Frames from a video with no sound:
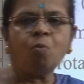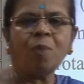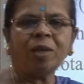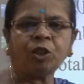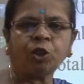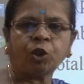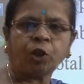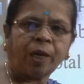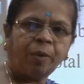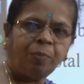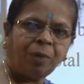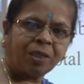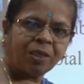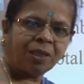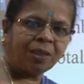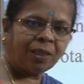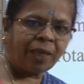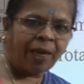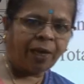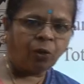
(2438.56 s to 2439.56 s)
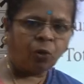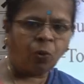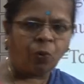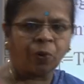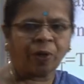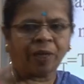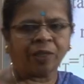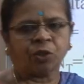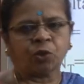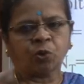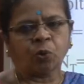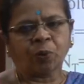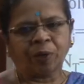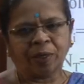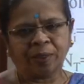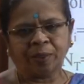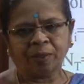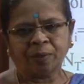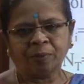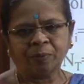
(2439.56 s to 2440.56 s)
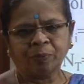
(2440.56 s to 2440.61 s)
much time does it take to restore it?